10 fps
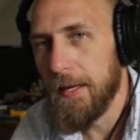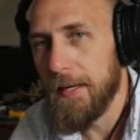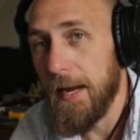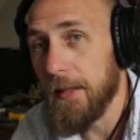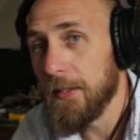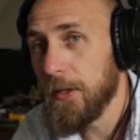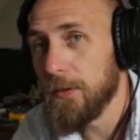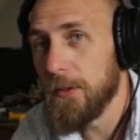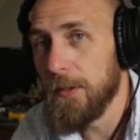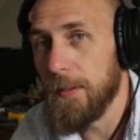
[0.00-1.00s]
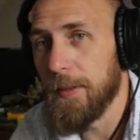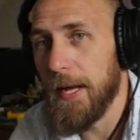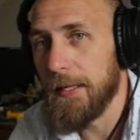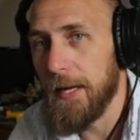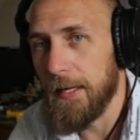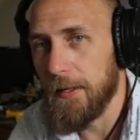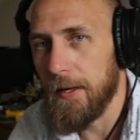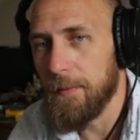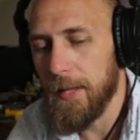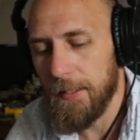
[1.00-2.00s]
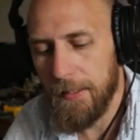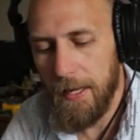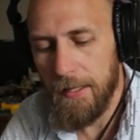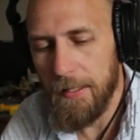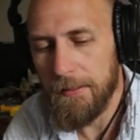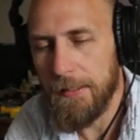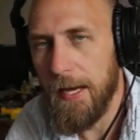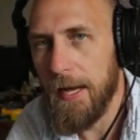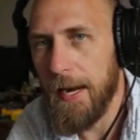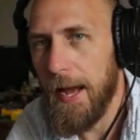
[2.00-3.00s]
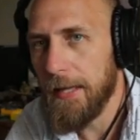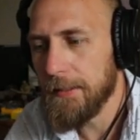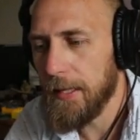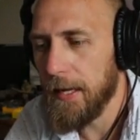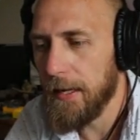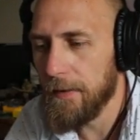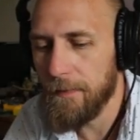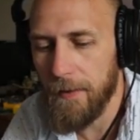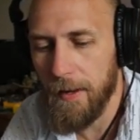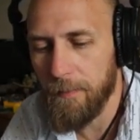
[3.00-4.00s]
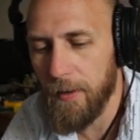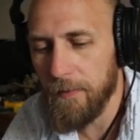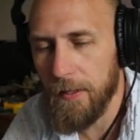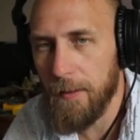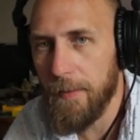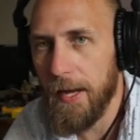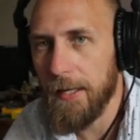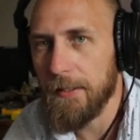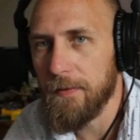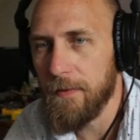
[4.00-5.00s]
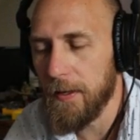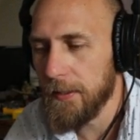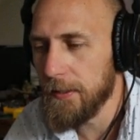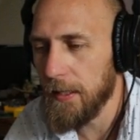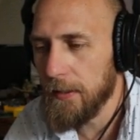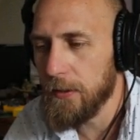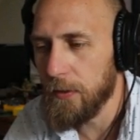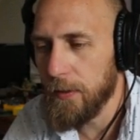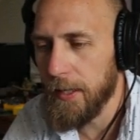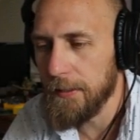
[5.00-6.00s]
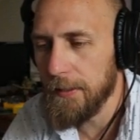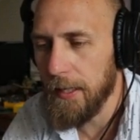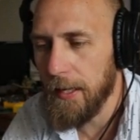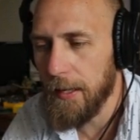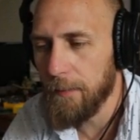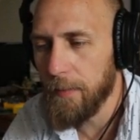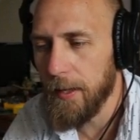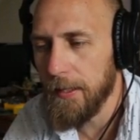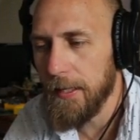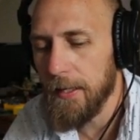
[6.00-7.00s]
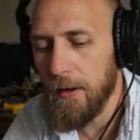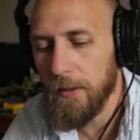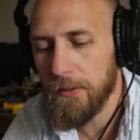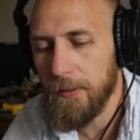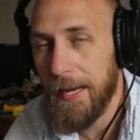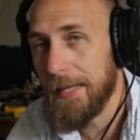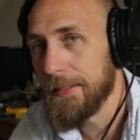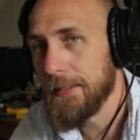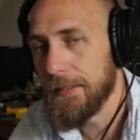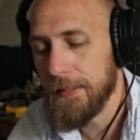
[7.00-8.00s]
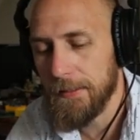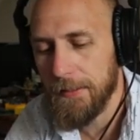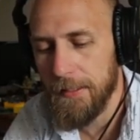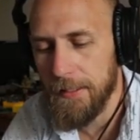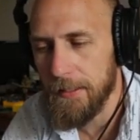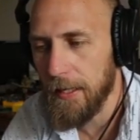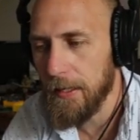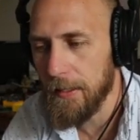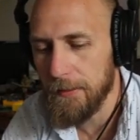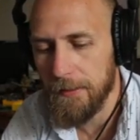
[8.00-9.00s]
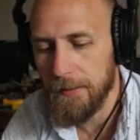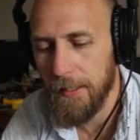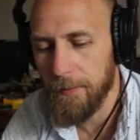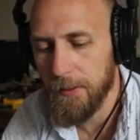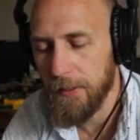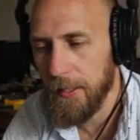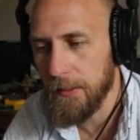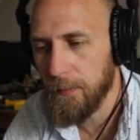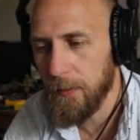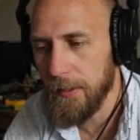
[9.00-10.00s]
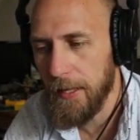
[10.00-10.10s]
Now let's go to the Black Knight. All right, the Black Knight is not as kind of prevalent a mech. It's a very solid unit, but it also has 6 heat or 6 damage that it's putting